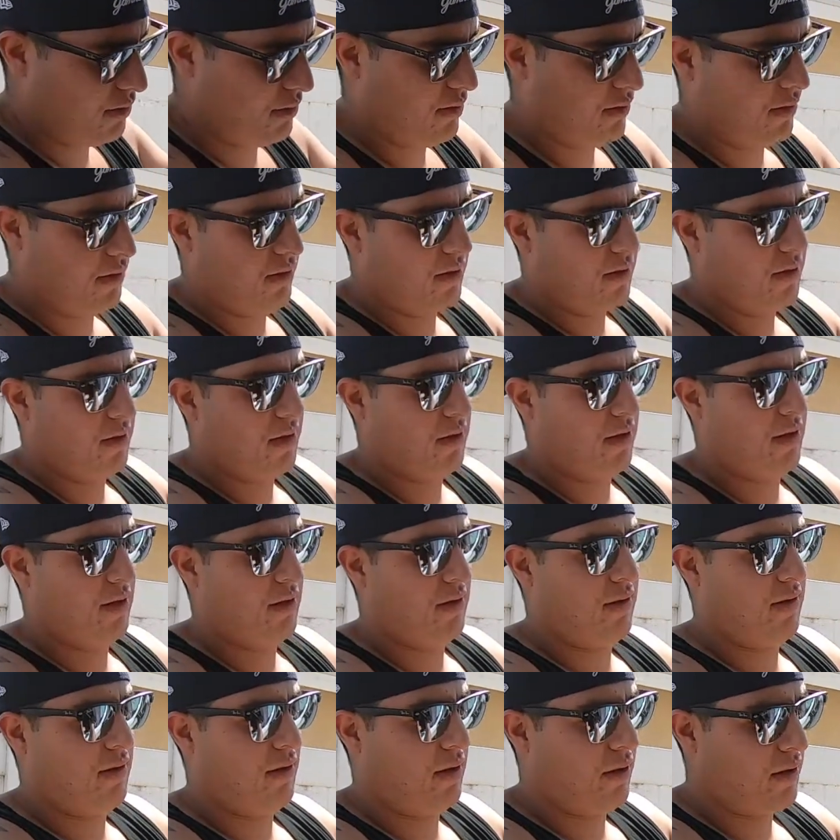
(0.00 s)
look at that
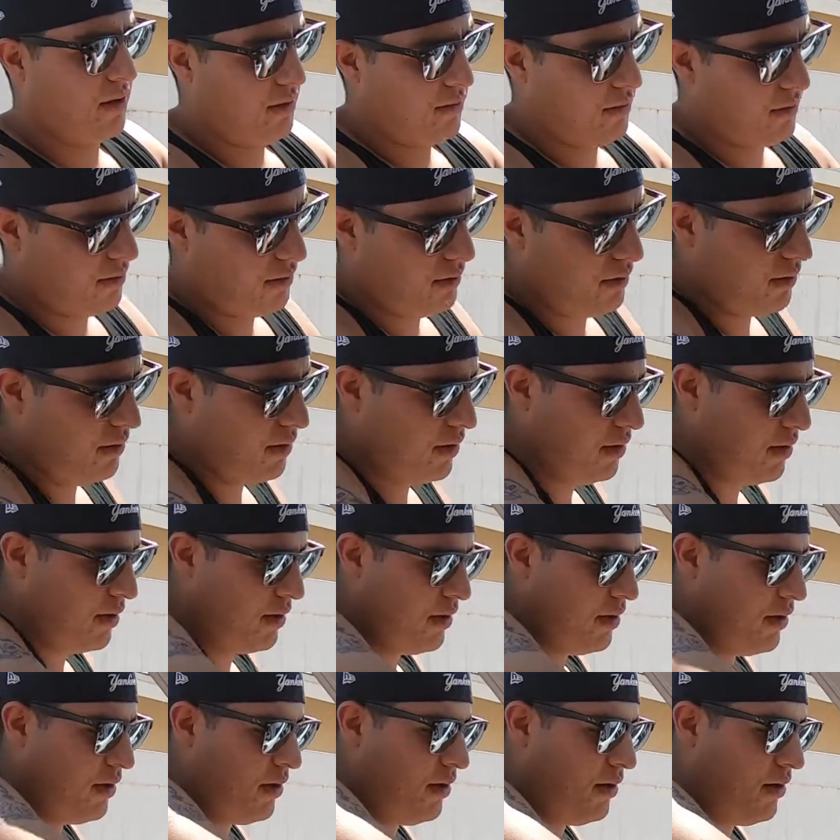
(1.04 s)
thick cable.
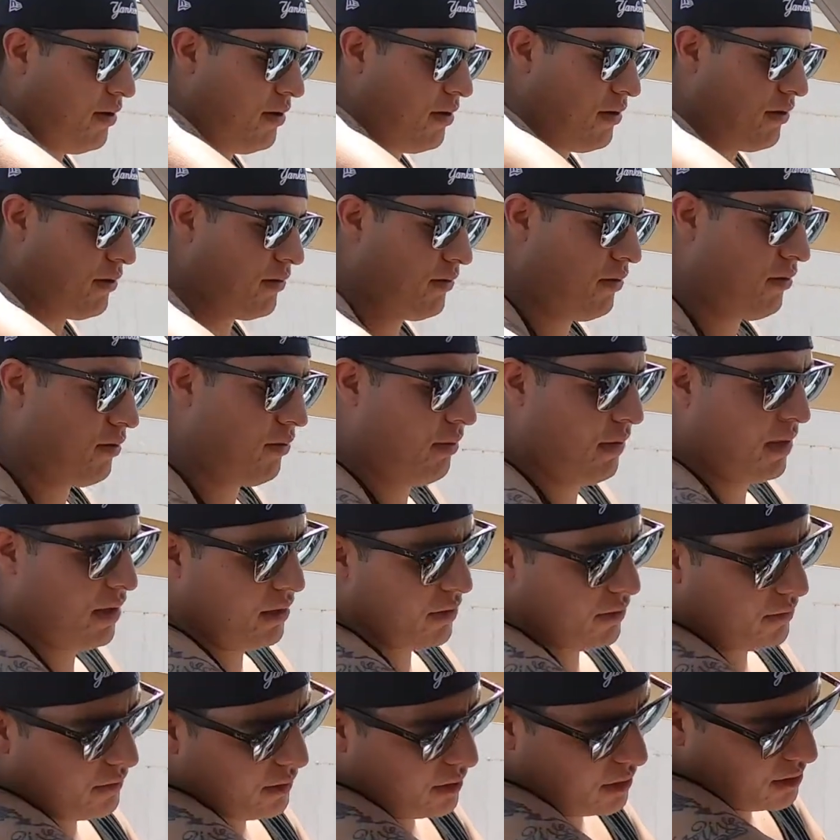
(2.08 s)
All your stored radio
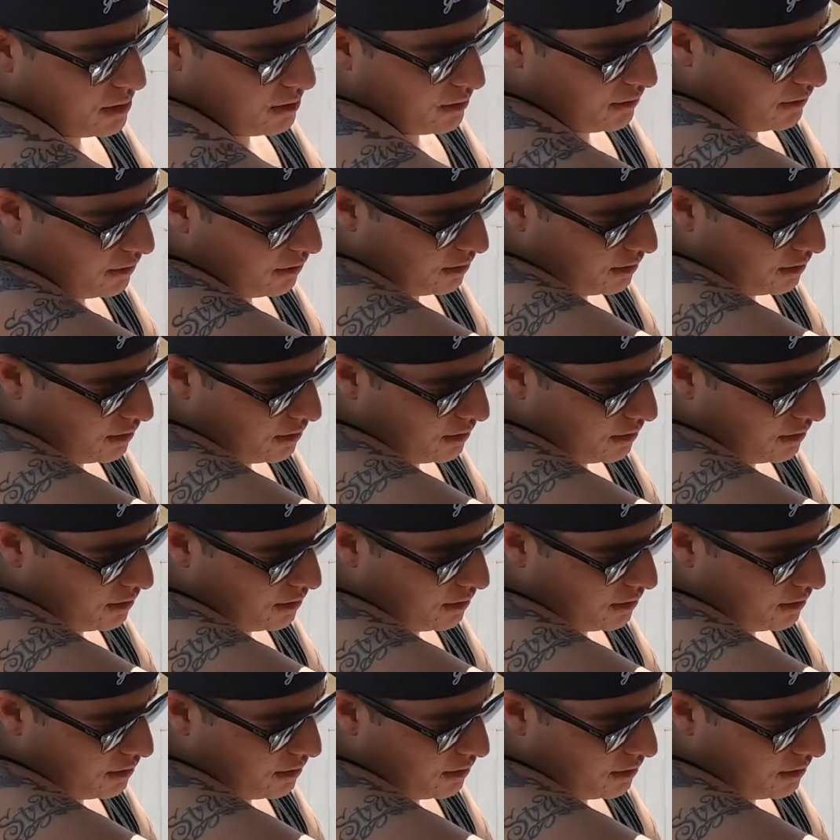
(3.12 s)
stations.